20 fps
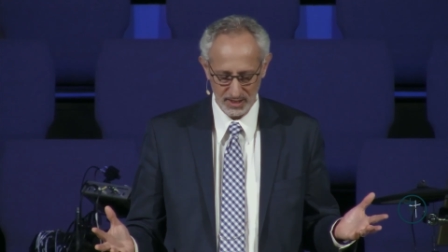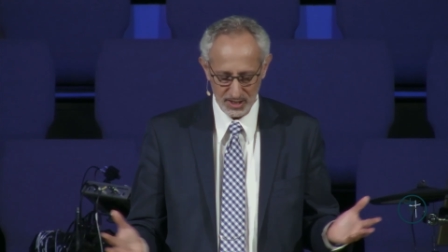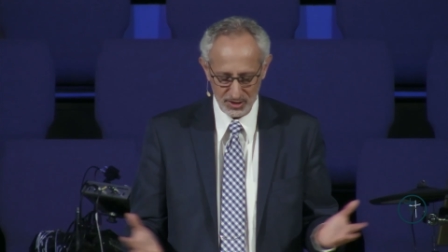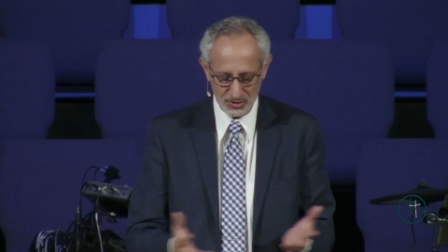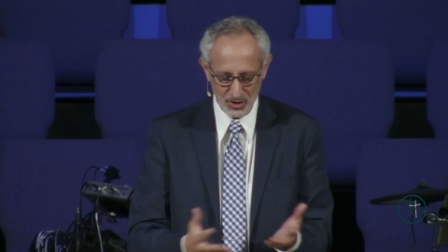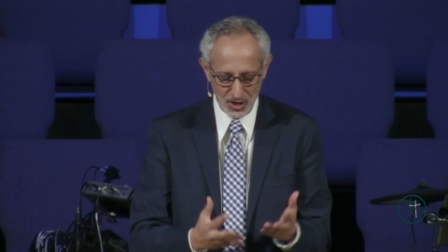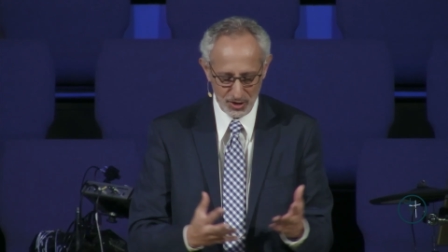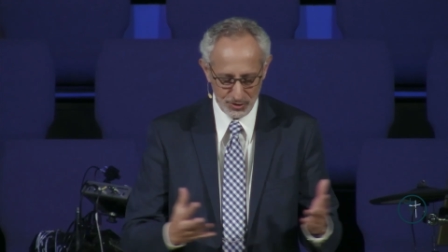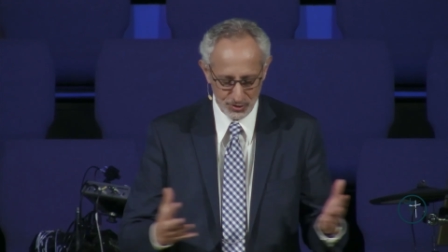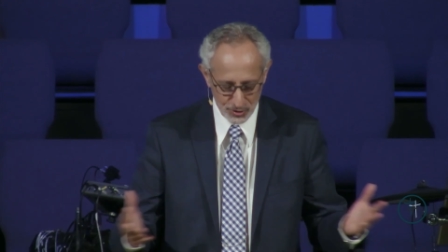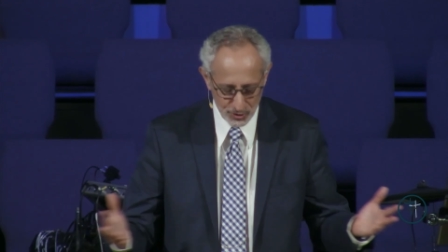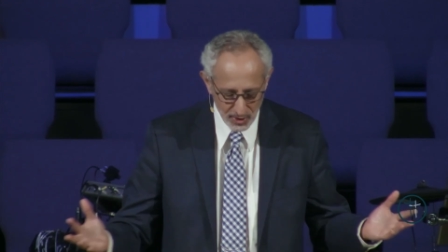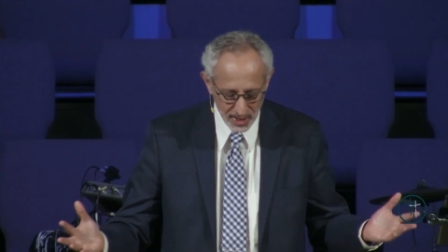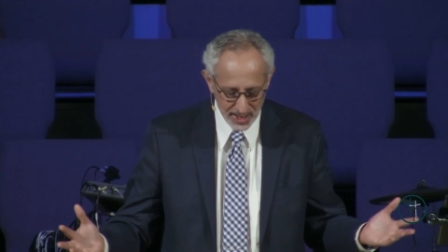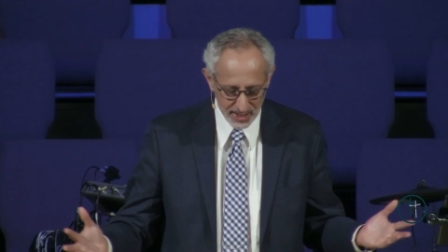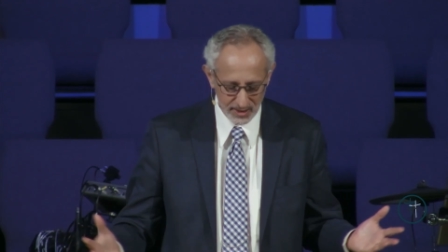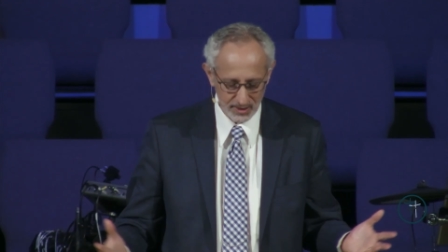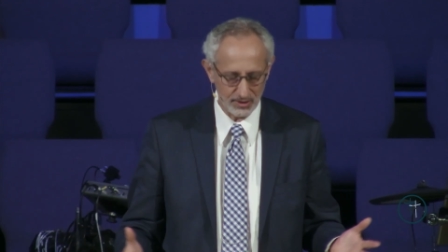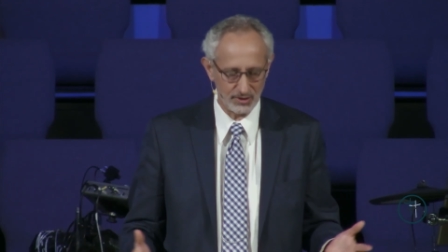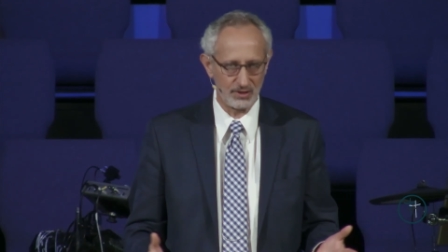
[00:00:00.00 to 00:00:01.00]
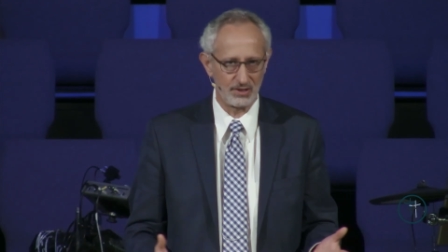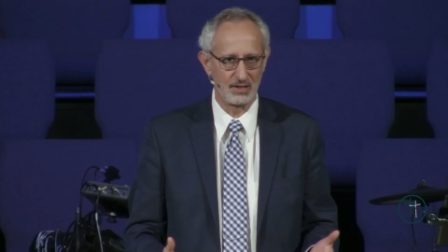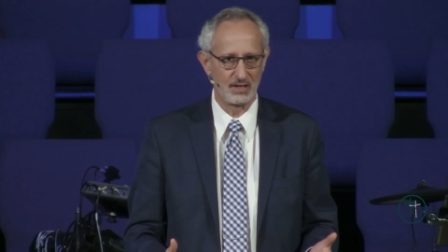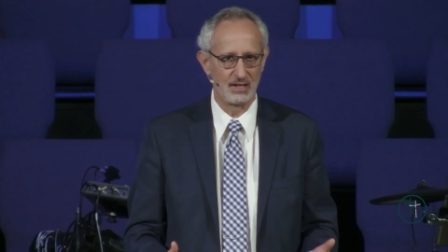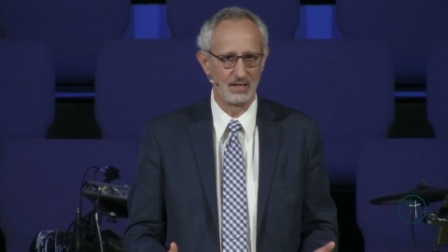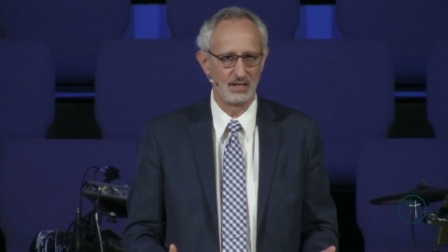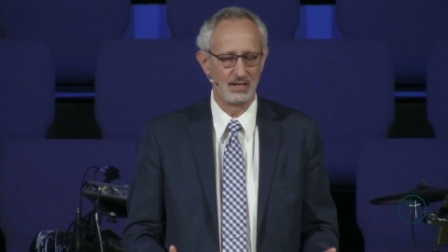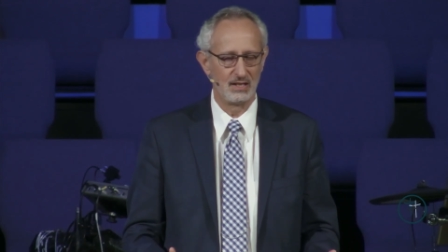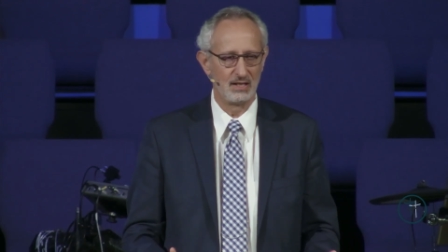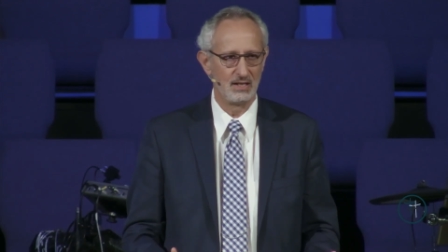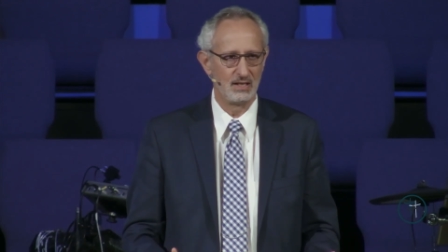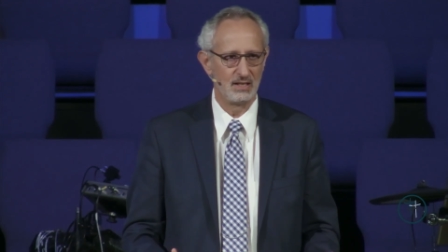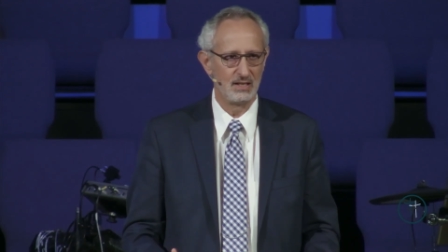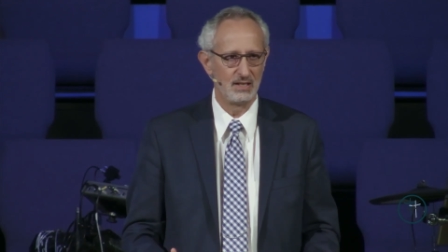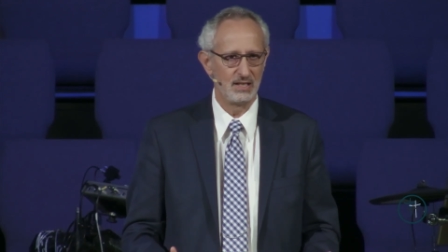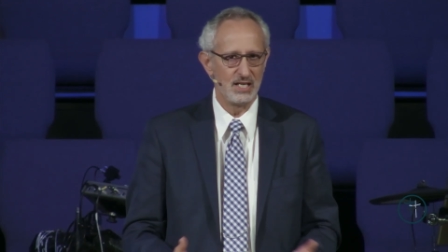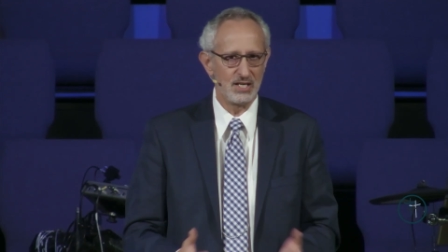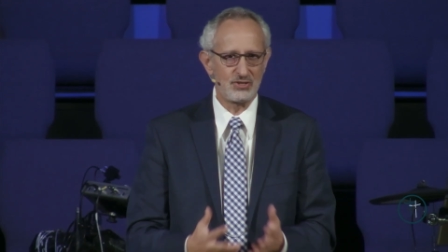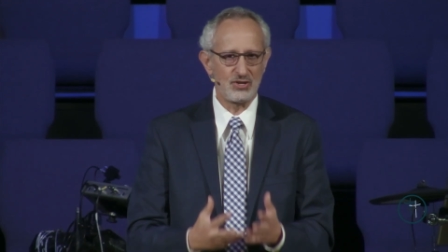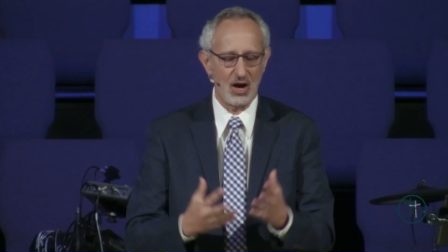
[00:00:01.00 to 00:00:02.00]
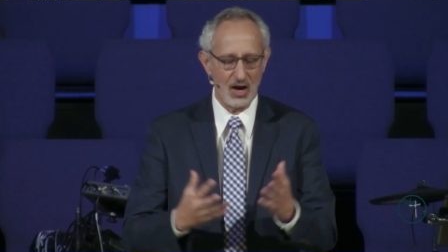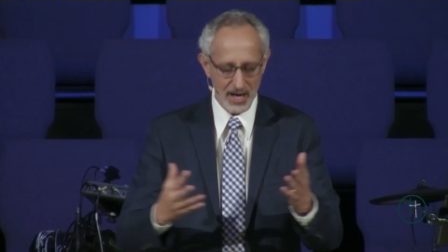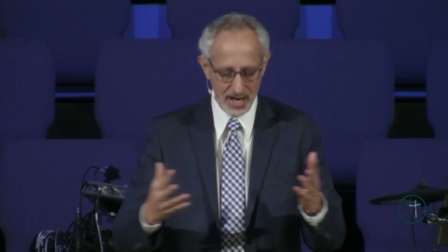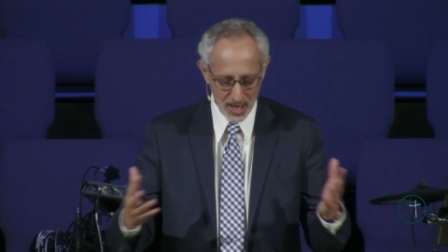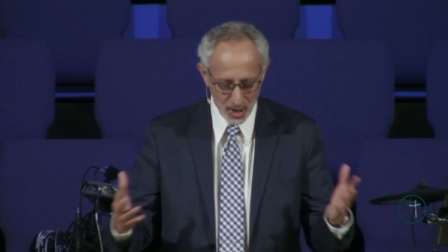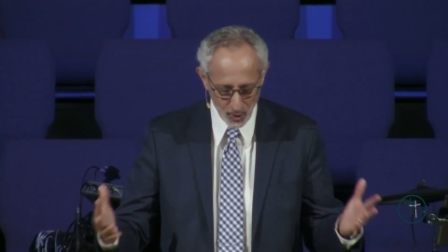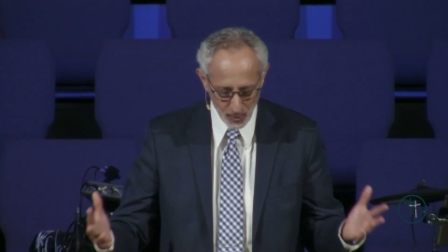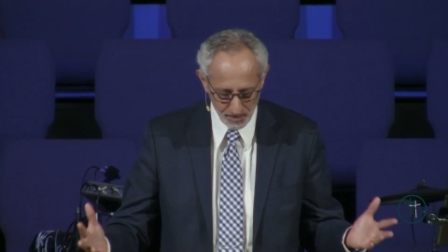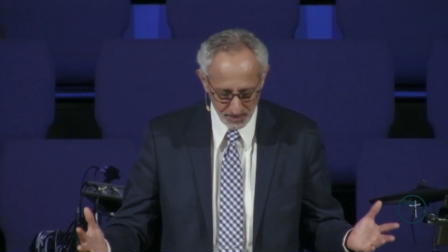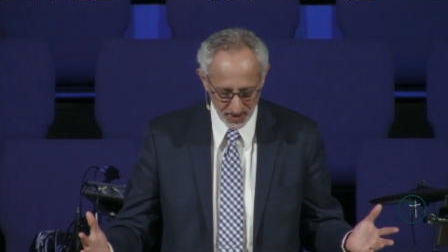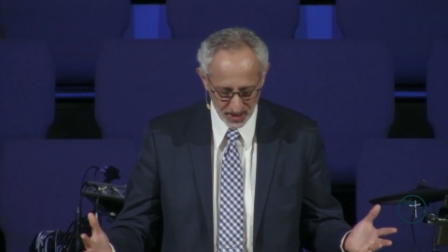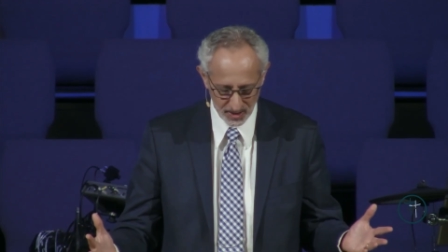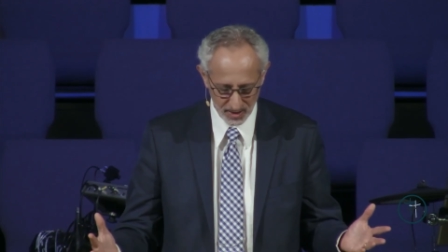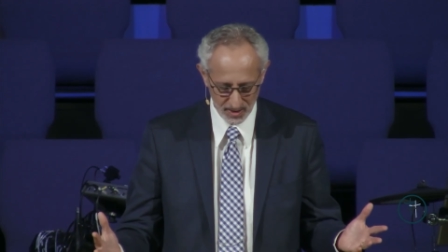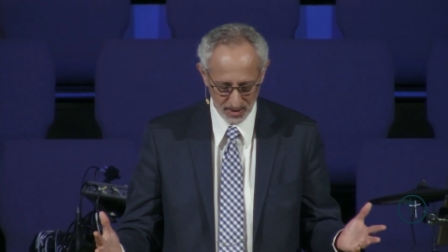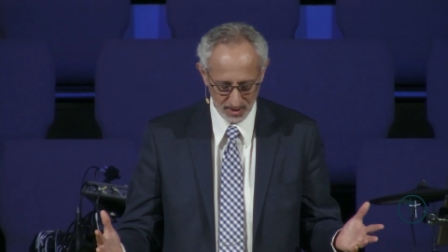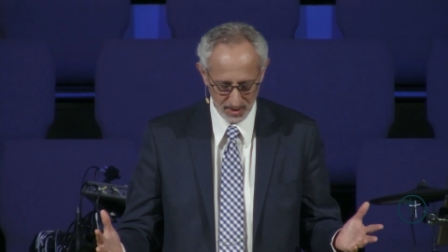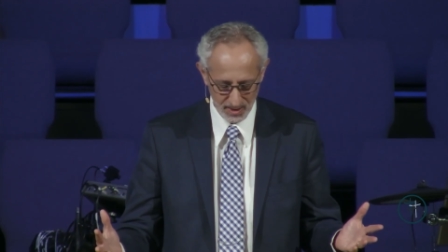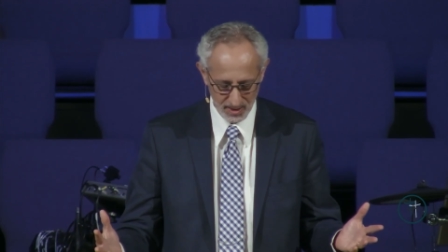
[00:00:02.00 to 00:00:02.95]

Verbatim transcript: He's our strength. He's our helper.